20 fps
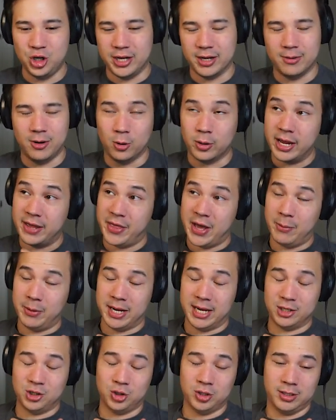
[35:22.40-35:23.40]
Okay, that would
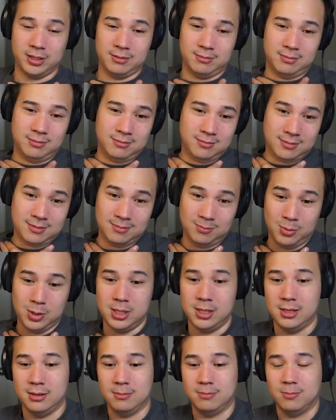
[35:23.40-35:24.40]
actually
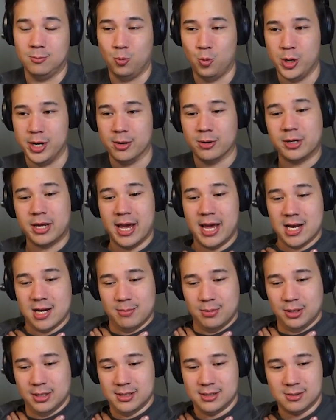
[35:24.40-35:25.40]
be weird
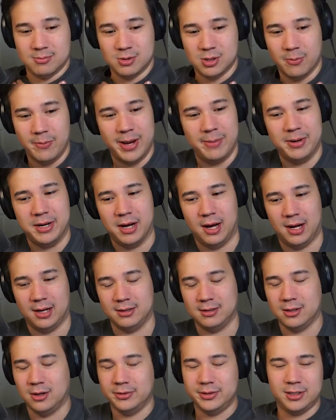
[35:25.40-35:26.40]
cannibalism, so maybe not.
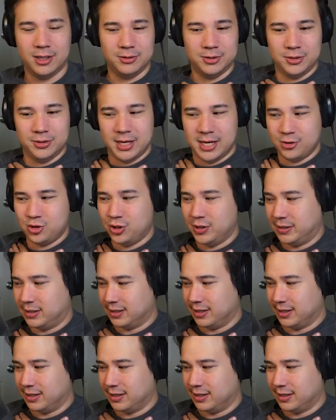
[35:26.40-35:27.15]
Don't do that, Chica.